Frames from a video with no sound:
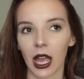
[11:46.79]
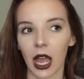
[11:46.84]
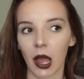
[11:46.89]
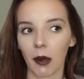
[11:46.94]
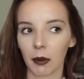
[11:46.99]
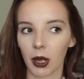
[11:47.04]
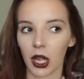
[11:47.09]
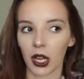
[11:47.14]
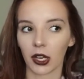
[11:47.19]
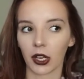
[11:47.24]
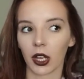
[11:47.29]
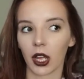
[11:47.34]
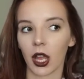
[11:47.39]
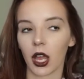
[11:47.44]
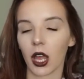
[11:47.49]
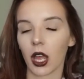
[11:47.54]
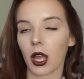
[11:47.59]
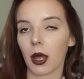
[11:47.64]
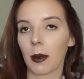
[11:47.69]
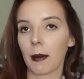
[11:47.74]
among
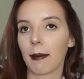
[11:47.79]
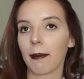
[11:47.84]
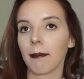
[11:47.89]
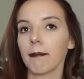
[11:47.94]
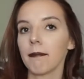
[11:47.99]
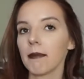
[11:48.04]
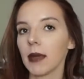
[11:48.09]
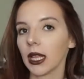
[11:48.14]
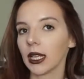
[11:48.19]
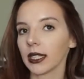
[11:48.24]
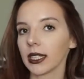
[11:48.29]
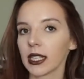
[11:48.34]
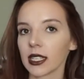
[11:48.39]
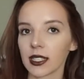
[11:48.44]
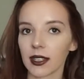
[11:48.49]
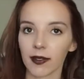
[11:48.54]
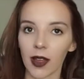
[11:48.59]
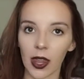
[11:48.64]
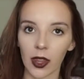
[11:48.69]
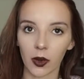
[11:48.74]

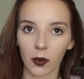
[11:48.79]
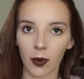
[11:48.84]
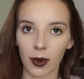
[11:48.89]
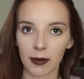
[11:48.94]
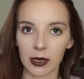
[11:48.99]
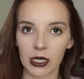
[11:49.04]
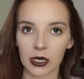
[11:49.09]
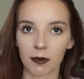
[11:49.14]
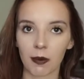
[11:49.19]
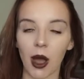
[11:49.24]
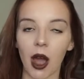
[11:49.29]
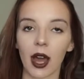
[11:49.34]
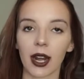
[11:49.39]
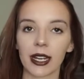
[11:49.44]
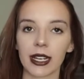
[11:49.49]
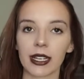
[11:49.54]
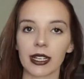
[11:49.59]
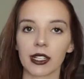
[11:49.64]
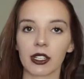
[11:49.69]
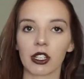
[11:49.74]
millions of other women's
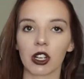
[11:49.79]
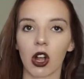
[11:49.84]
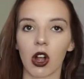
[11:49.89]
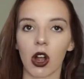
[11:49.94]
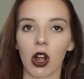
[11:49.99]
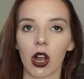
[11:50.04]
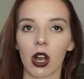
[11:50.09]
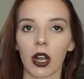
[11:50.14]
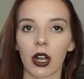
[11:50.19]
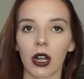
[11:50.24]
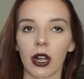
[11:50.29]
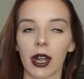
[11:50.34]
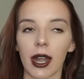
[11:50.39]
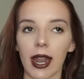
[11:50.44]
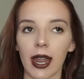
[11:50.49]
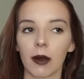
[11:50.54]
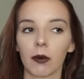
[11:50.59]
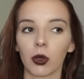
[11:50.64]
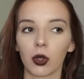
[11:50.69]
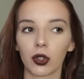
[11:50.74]
bodies, are
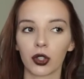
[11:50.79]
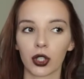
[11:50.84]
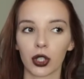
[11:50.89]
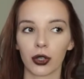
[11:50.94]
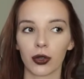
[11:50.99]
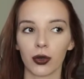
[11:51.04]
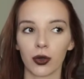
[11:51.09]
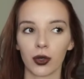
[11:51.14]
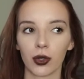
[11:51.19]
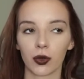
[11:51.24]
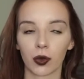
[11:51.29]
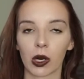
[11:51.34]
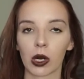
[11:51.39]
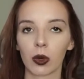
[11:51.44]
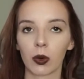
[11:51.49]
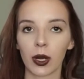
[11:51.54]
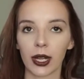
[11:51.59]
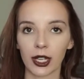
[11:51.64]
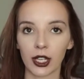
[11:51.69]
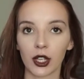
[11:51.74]
able to
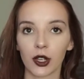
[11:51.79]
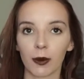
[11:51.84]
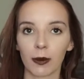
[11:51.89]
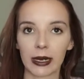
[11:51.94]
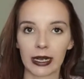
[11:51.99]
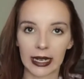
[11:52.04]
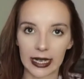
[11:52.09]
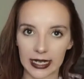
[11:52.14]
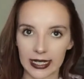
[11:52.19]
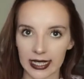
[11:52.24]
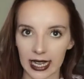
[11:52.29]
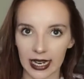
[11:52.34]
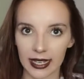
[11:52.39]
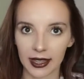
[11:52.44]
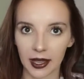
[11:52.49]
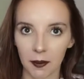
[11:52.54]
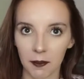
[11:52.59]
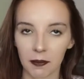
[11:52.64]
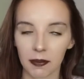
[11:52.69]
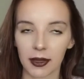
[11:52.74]
grow a human
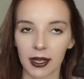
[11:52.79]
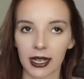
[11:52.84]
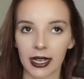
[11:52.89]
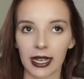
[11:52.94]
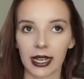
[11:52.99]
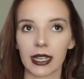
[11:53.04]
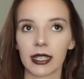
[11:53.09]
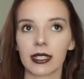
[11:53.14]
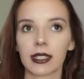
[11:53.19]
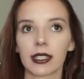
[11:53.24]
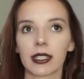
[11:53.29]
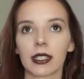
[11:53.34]
inside them. It